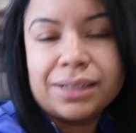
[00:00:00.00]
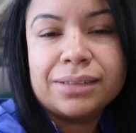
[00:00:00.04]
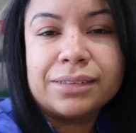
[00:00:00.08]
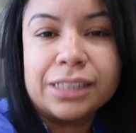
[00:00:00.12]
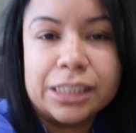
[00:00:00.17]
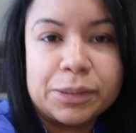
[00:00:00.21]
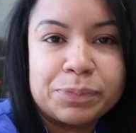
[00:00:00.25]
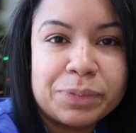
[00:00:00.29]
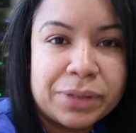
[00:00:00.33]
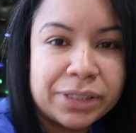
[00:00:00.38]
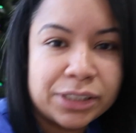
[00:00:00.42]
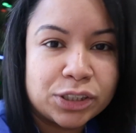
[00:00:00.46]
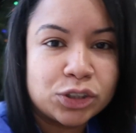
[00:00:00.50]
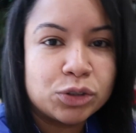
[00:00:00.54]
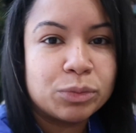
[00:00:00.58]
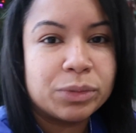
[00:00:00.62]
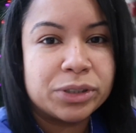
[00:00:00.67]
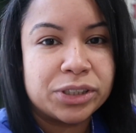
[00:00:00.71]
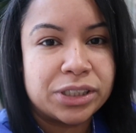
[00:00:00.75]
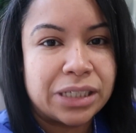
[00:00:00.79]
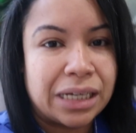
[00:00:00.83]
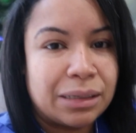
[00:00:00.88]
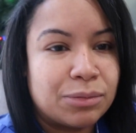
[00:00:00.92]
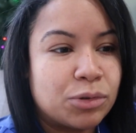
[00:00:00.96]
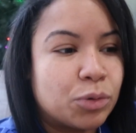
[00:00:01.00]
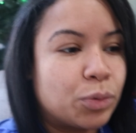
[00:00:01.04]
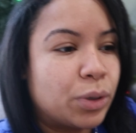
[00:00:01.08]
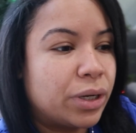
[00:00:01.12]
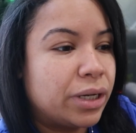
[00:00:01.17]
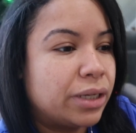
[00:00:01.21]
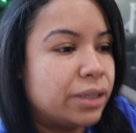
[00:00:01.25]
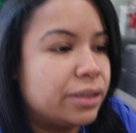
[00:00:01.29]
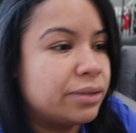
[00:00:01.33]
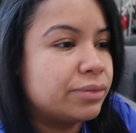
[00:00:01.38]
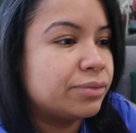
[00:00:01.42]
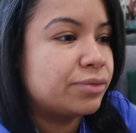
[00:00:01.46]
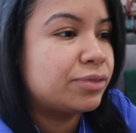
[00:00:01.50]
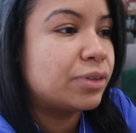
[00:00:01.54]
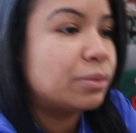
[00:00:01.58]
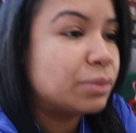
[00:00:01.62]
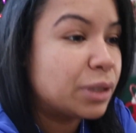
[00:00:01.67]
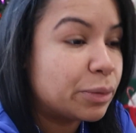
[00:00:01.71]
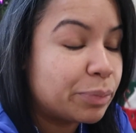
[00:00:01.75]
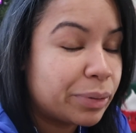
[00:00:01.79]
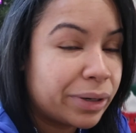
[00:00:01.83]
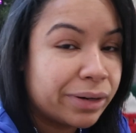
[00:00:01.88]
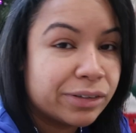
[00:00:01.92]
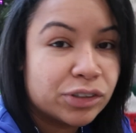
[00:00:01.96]
they spend so much time away from
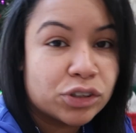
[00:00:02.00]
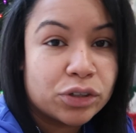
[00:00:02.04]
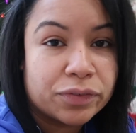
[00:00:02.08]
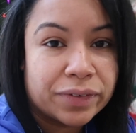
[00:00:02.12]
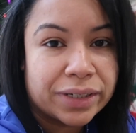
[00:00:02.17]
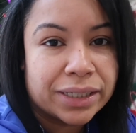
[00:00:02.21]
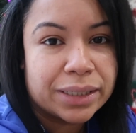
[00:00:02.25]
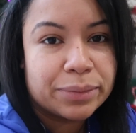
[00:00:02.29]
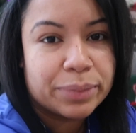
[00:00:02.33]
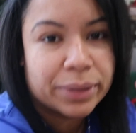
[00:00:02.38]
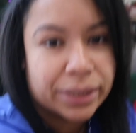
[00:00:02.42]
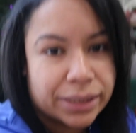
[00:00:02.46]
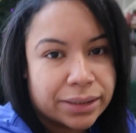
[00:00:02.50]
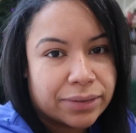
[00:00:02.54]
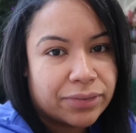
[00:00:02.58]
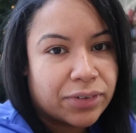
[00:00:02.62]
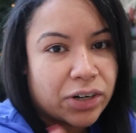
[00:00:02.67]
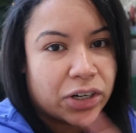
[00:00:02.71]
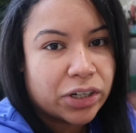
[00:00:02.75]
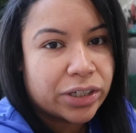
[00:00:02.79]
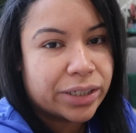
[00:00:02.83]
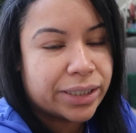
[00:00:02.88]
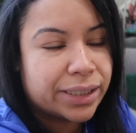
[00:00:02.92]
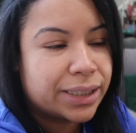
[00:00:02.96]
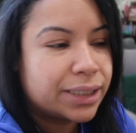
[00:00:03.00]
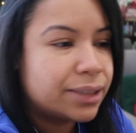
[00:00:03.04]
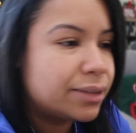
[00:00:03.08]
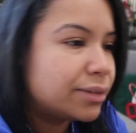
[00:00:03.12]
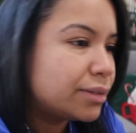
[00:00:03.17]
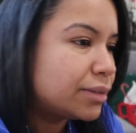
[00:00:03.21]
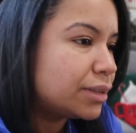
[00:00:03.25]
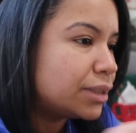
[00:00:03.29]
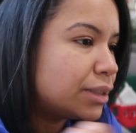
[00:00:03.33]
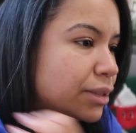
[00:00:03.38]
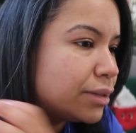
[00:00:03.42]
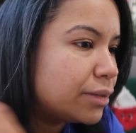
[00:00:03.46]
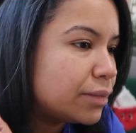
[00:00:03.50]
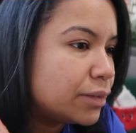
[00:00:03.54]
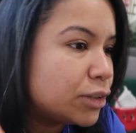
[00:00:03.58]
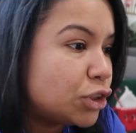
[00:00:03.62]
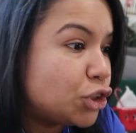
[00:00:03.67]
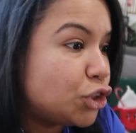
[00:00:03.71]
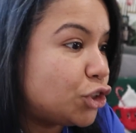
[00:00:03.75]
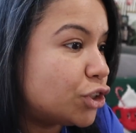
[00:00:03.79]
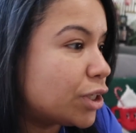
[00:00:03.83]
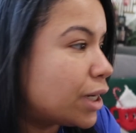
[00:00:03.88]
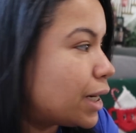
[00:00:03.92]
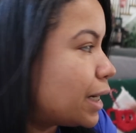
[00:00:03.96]
their parents already because of our
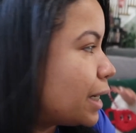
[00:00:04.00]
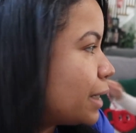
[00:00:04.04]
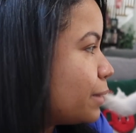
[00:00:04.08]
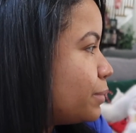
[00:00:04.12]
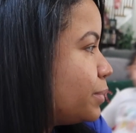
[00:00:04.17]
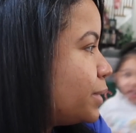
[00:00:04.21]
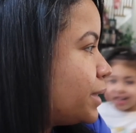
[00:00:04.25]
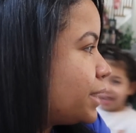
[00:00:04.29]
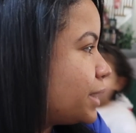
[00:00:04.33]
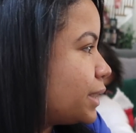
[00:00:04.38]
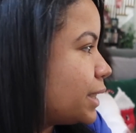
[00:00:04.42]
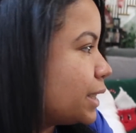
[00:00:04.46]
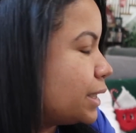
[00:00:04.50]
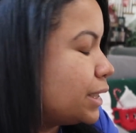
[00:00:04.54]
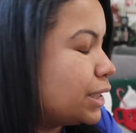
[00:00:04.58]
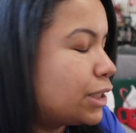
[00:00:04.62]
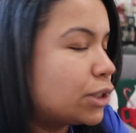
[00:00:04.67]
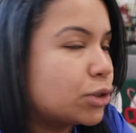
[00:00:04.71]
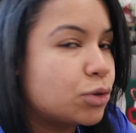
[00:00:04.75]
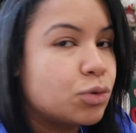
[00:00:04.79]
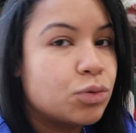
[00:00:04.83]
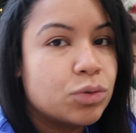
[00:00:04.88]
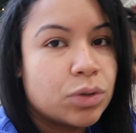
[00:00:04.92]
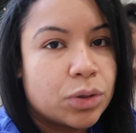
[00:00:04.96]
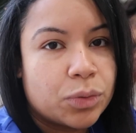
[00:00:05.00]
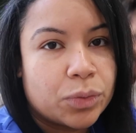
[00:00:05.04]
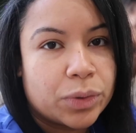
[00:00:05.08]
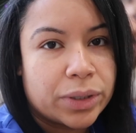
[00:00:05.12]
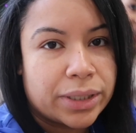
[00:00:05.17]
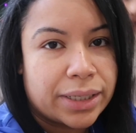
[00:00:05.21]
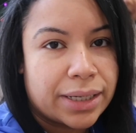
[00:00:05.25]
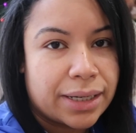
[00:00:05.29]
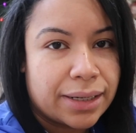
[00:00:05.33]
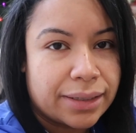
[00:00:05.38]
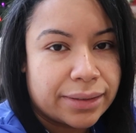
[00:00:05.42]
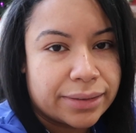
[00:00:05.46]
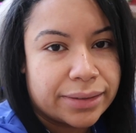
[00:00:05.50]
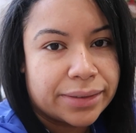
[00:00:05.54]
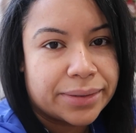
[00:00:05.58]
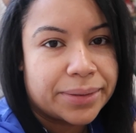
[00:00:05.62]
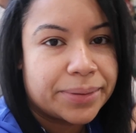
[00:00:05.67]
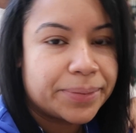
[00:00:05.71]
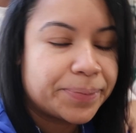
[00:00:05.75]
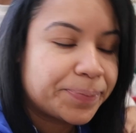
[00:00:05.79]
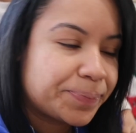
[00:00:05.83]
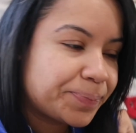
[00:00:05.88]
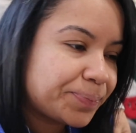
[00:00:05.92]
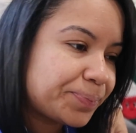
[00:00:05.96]
jobs and school and whatnot. So.
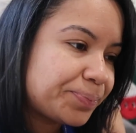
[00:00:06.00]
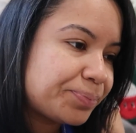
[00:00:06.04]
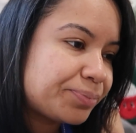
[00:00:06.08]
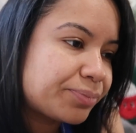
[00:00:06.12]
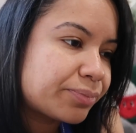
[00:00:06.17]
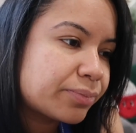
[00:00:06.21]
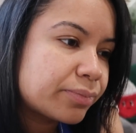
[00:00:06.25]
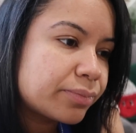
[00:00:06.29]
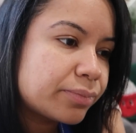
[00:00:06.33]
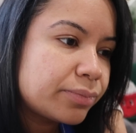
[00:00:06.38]
And because